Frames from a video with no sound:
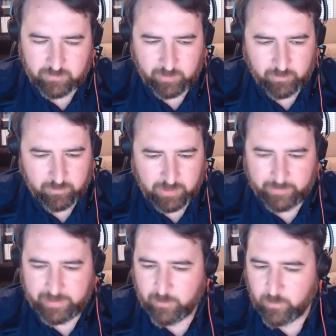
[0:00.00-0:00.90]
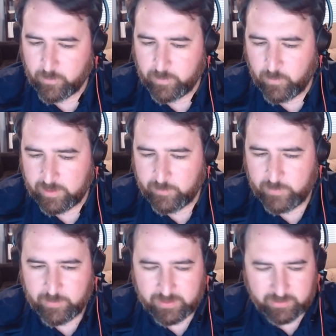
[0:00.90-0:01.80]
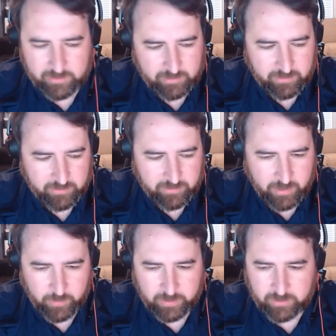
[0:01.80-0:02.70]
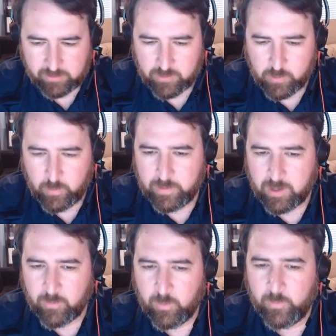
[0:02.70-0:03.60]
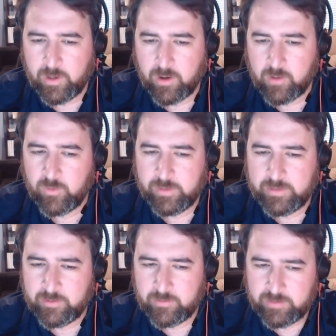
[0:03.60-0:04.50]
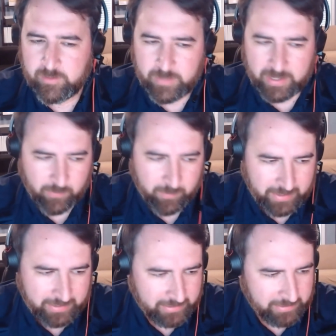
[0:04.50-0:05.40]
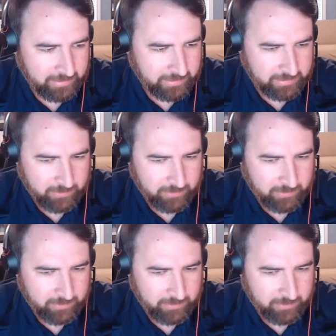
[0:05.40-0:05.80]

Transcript: well, probably not where we want to be, but knowing who we are, what we are, and what we do, and the impact we're making.